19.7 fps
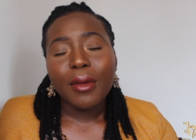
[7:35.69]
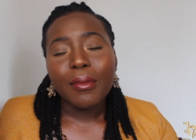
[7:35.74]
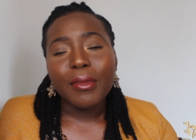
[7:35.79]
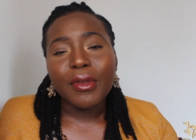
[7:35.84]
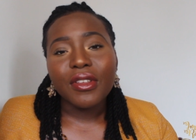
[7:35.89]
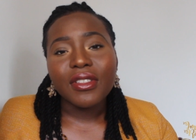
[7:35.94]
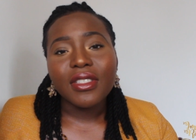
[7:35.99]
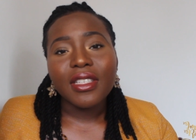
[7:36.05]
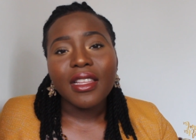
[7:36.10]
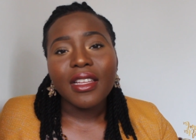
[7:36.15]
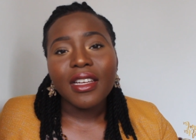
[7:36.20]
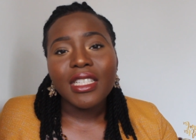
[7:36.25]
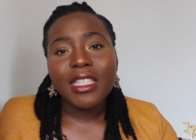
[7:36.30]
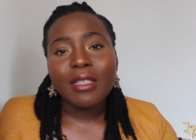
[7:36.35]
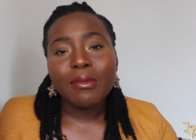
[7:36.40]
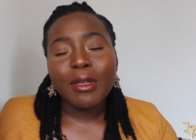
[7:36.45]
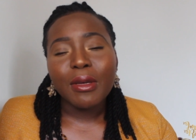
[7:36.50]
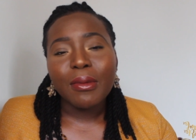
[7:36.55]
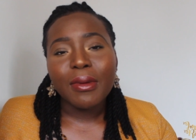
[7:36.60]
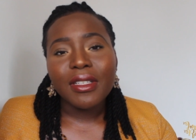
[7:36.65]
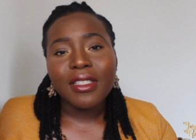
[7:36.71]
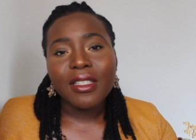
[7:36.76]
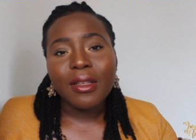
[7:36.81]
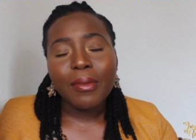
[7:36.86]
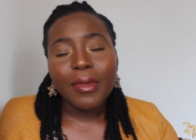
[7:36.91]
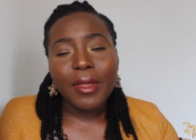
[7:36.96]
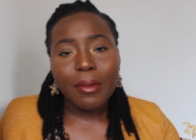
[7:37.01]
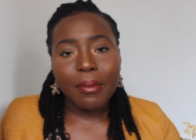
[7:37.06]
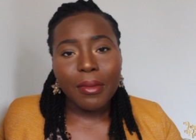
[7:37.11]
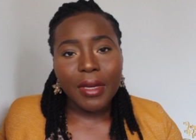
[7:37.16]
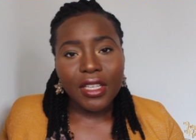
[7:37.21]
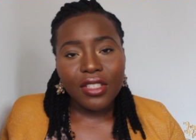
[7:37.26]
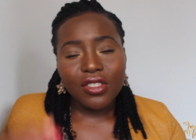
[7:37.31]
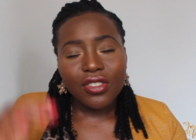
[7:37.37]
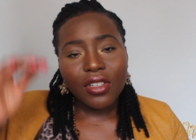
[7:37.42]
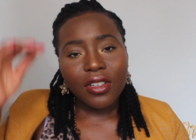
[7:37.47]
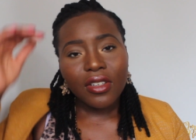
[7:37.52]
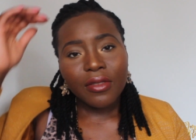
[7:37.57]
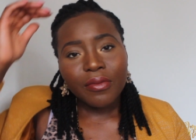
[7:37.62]
Because he lied to me about something
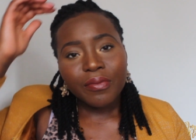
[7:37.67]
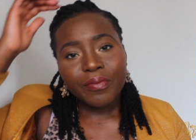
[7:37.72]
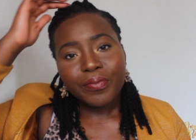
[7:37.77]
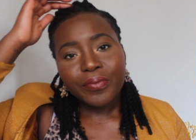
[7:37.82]
major